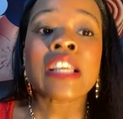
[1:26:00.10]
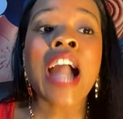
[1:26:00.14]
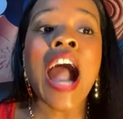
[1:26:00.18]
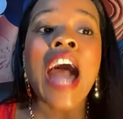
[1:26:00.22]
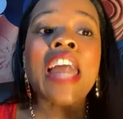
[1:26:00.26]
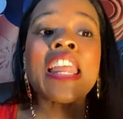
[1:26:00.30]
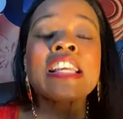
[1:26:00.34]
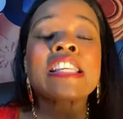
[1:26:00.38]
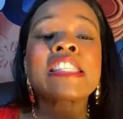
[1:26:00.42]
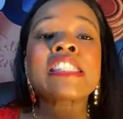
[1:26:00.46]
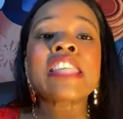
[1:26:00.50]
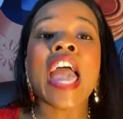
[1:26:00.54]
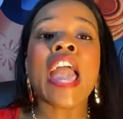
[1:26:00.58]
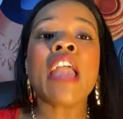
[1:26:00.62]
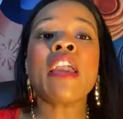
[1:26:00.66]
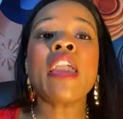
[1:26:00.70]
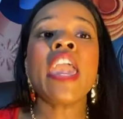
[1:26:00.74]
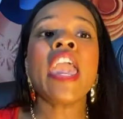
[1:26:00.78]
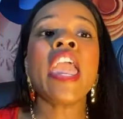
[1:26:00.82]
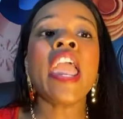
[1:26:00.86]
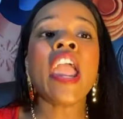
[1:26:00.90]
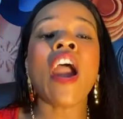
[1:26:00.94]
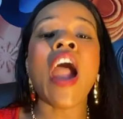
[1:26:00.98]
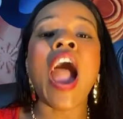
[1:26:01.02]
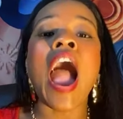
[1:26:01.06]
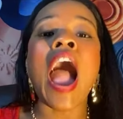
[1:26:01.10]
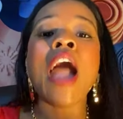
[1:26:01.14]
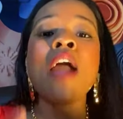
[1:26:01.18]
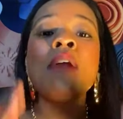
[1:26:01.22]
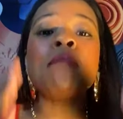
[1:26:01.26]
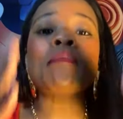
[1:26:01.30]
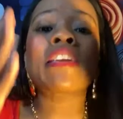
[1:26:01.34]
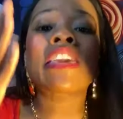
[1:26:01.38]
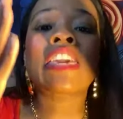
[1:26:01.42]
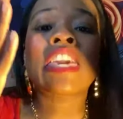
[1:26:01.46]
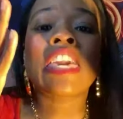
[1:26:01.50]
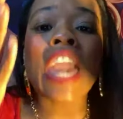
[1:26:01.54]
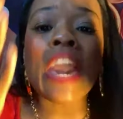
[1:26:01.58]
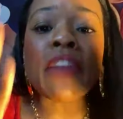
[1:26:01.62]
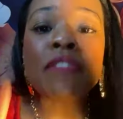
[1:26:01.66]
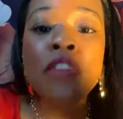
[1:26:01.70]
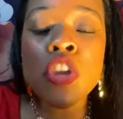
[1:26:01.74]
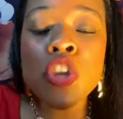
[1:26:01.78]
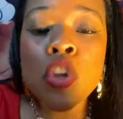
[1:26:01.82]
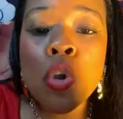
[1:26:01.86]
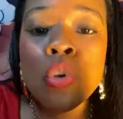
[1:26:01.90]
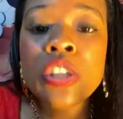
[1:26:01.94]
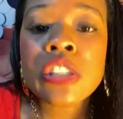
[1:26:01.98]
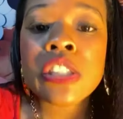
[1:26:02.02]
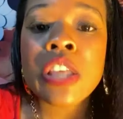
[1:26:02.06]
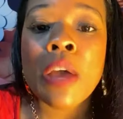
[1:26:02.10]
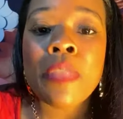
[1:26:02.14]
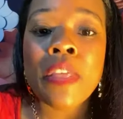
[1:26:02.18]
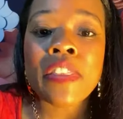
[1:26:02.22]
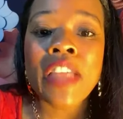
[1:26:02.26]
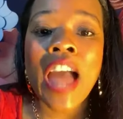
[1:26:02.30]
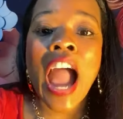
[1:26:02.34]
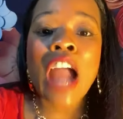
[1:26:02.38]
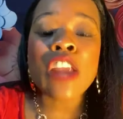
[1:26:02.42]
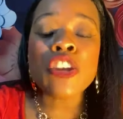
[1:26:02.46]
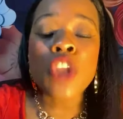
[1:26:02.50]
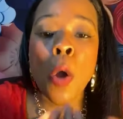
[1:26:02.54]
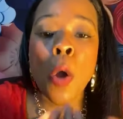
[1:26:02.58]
God is saying, Here, I am giving you something that